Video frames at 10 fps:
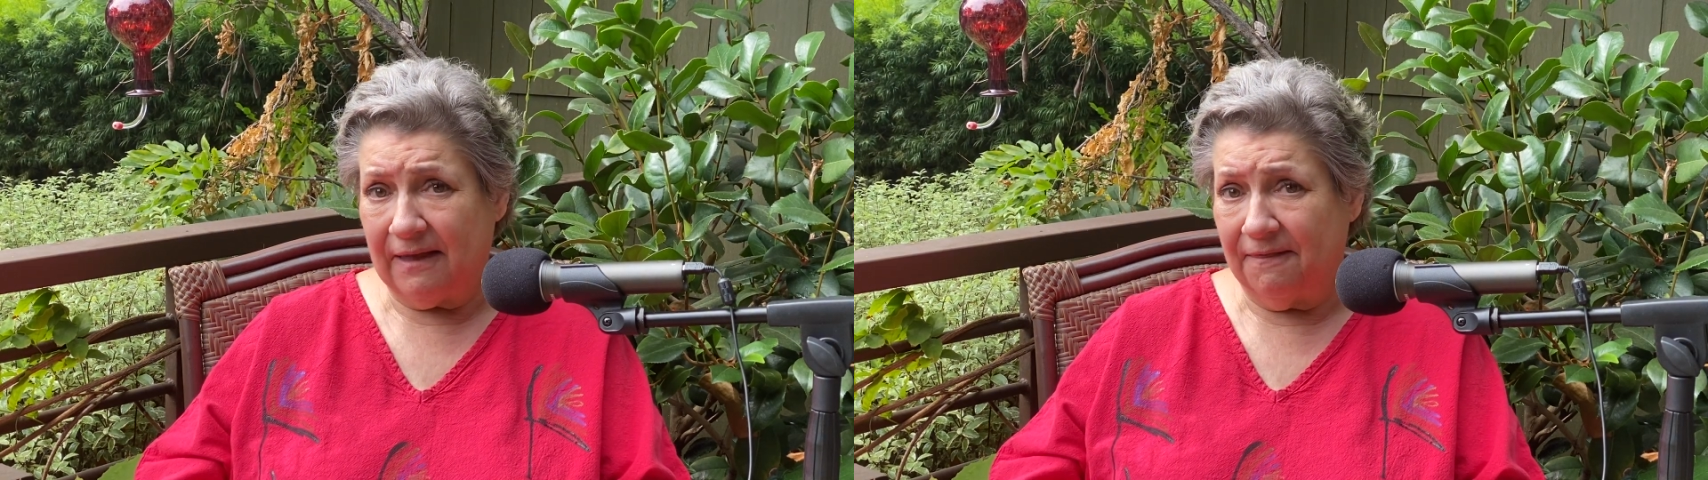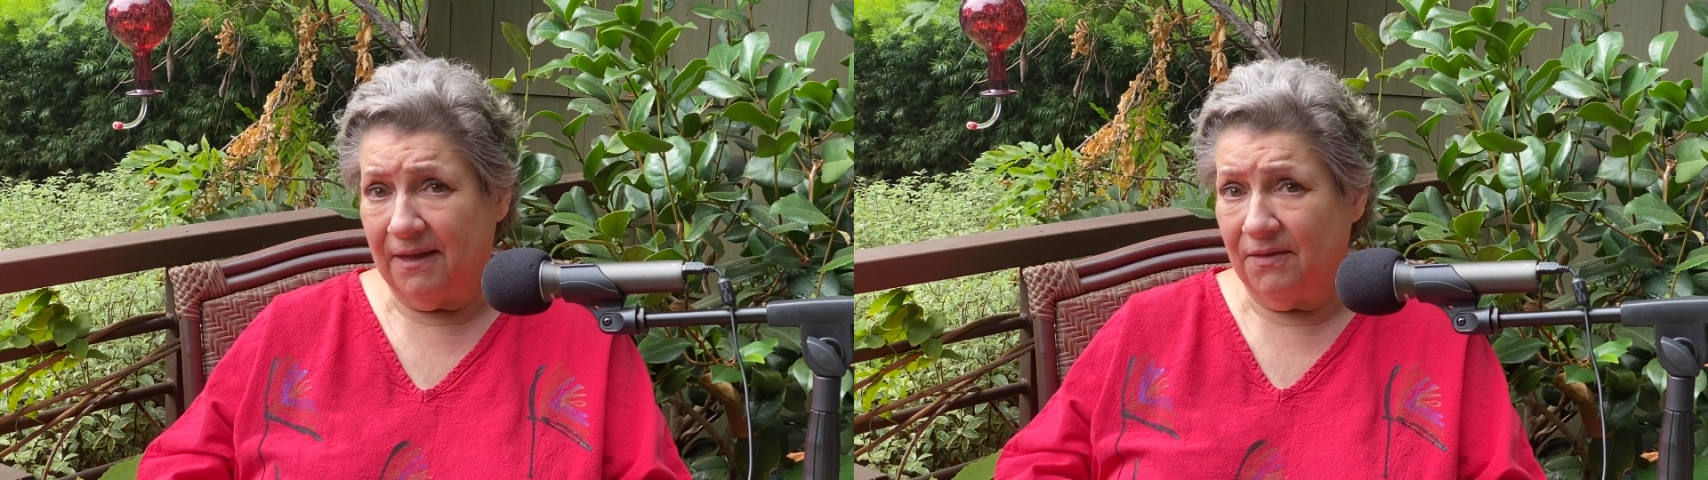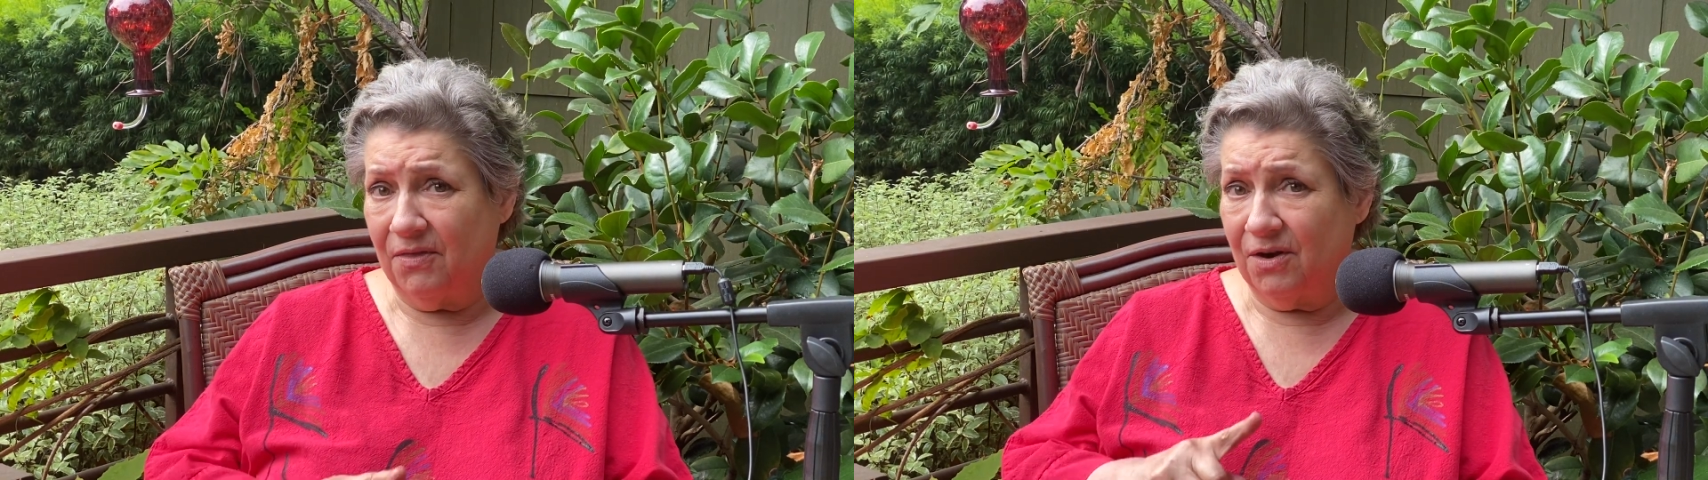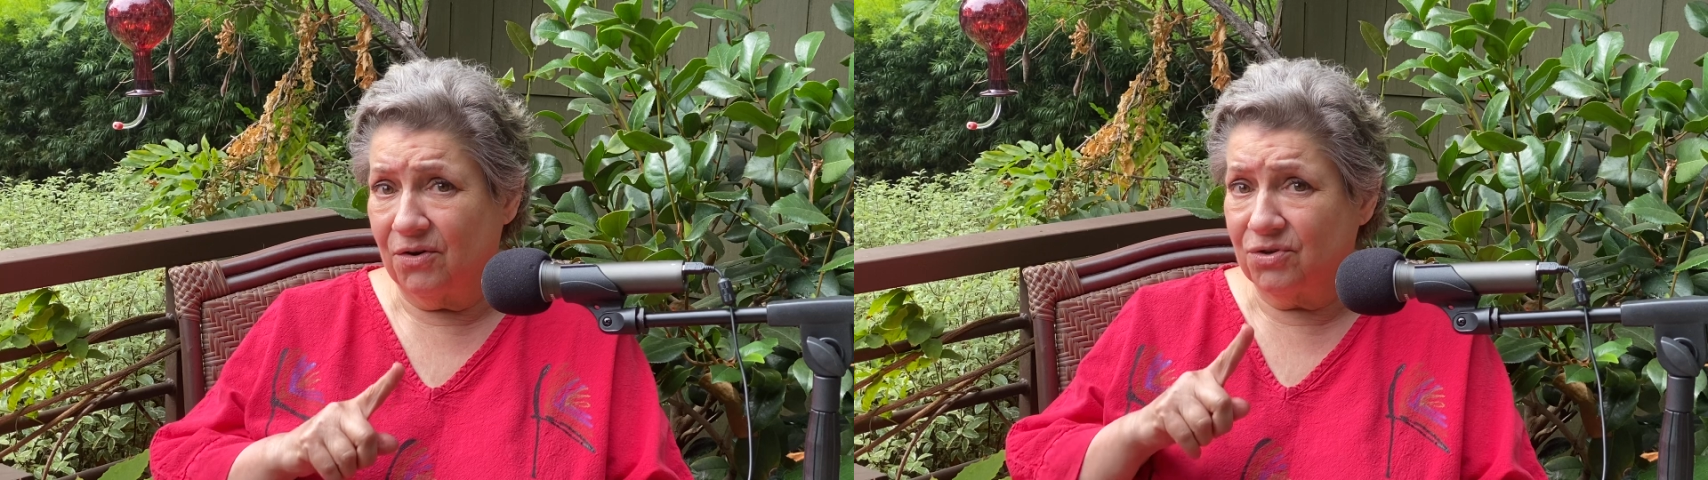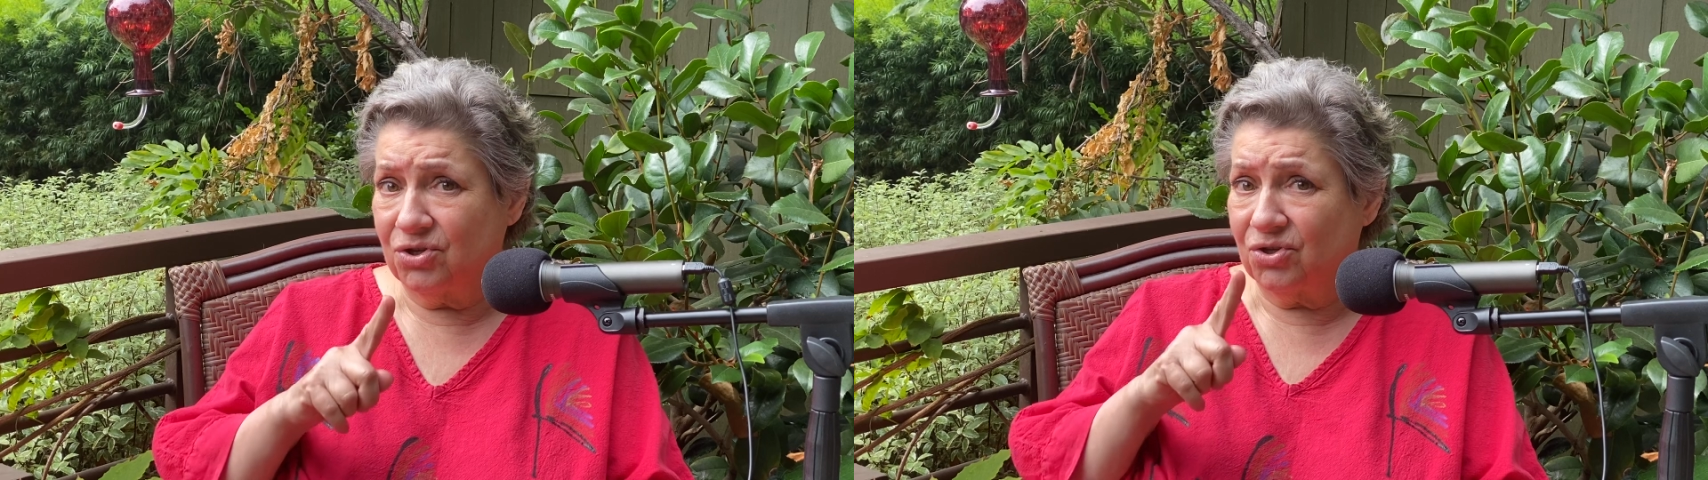and then
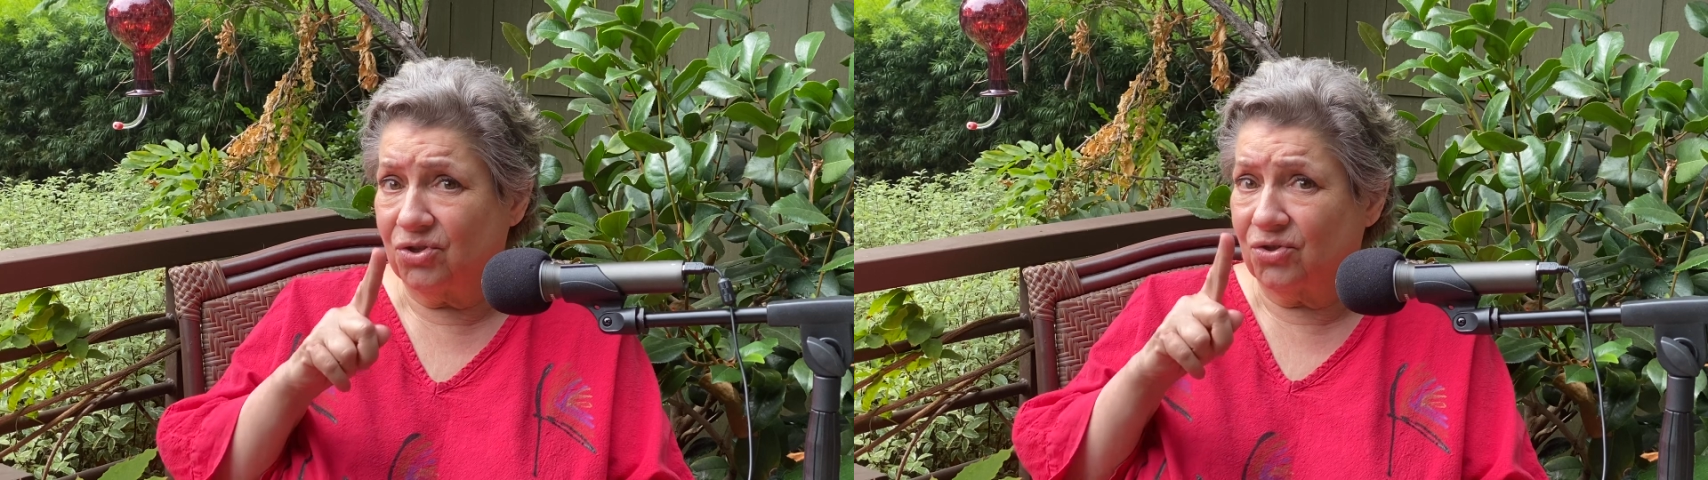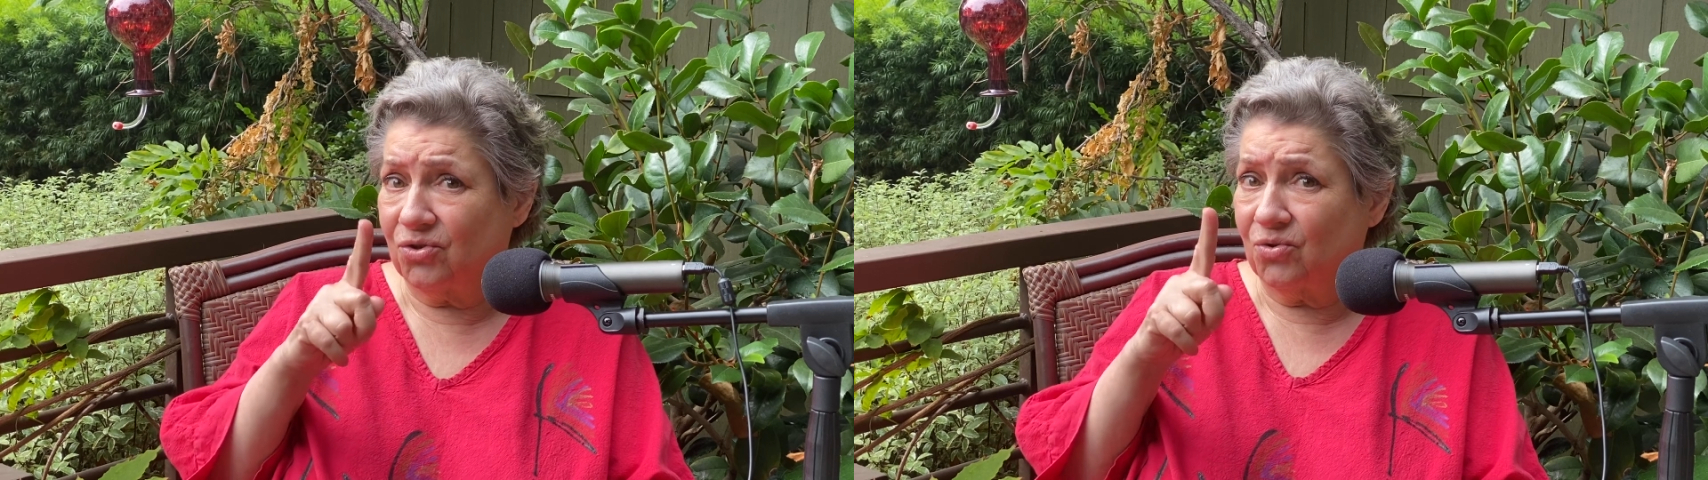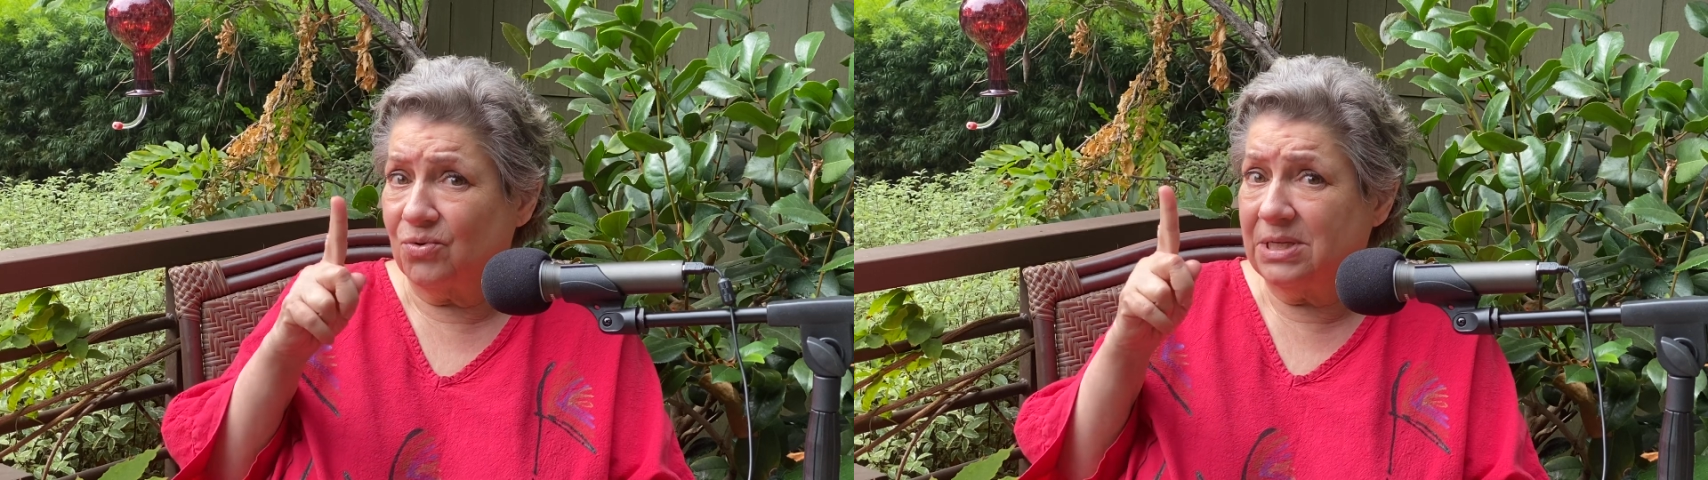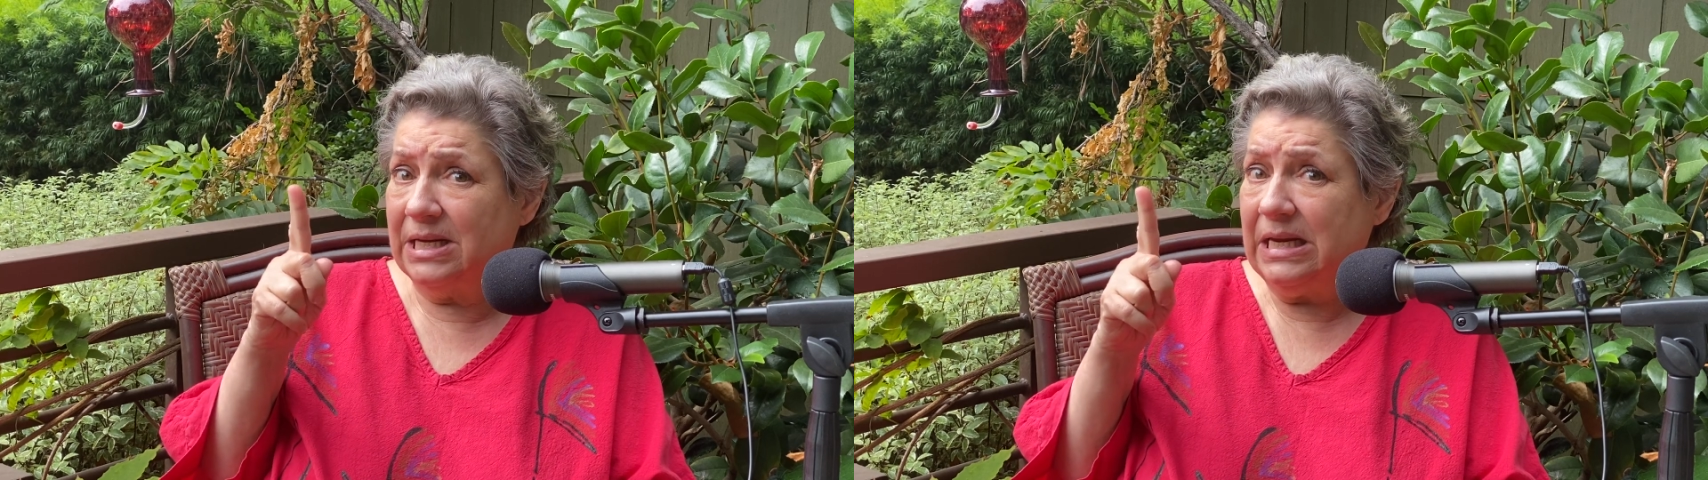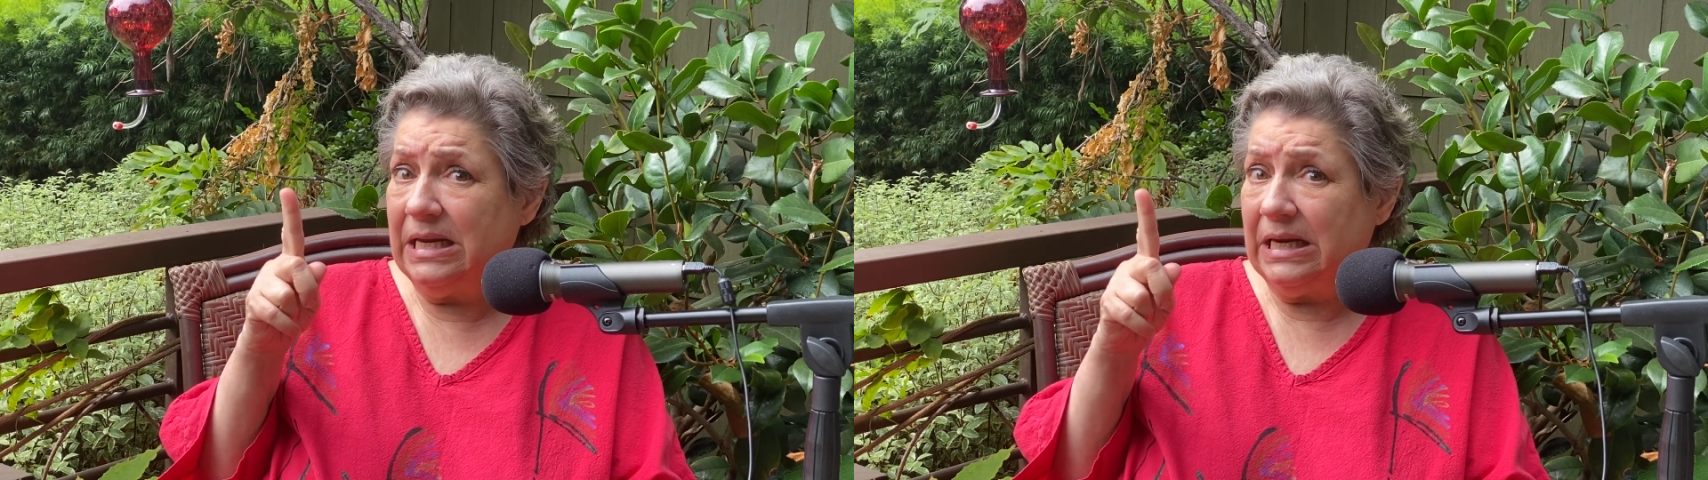there's
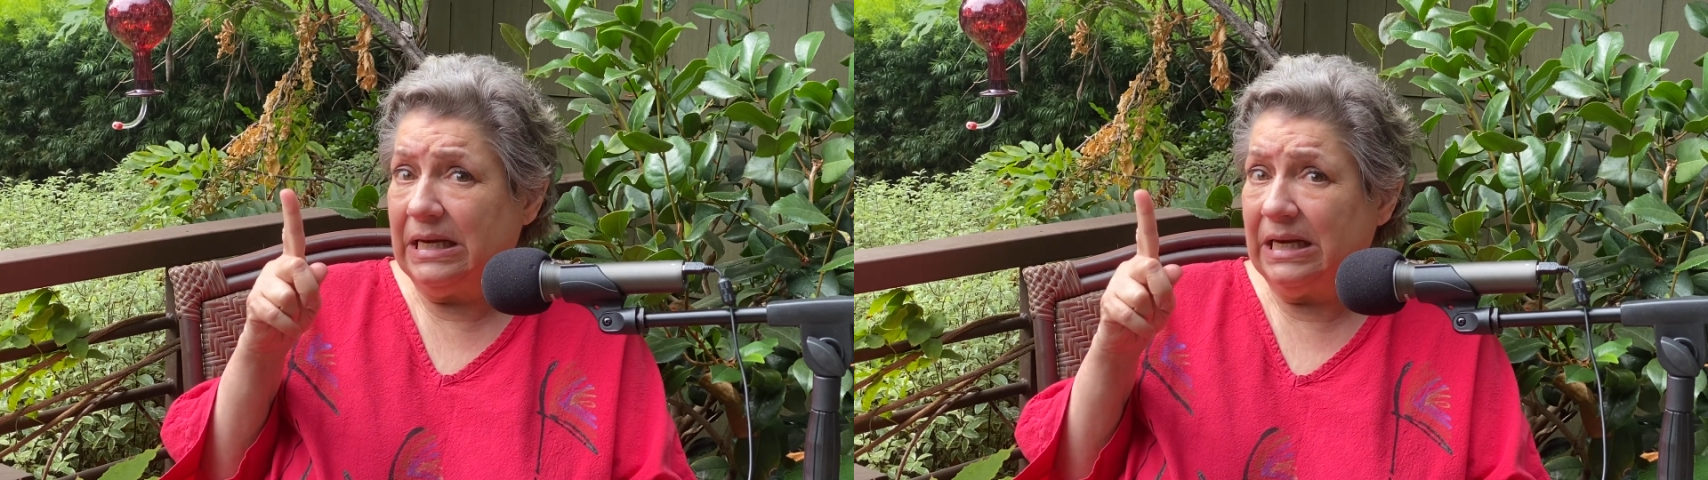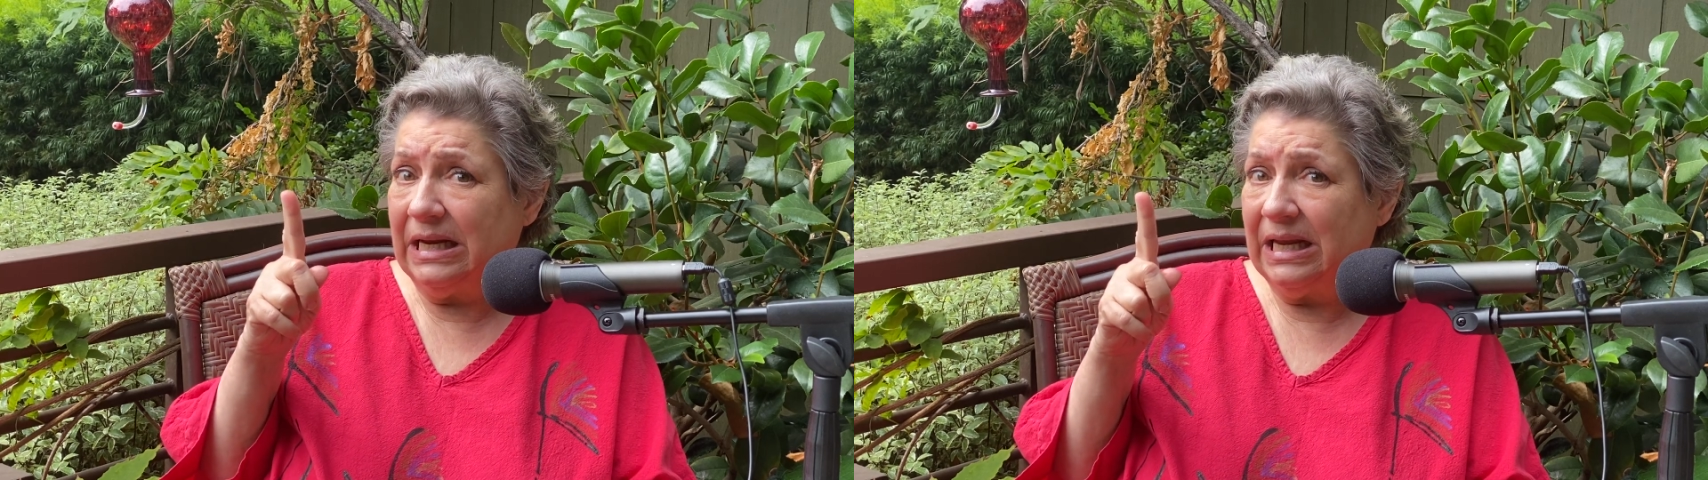13.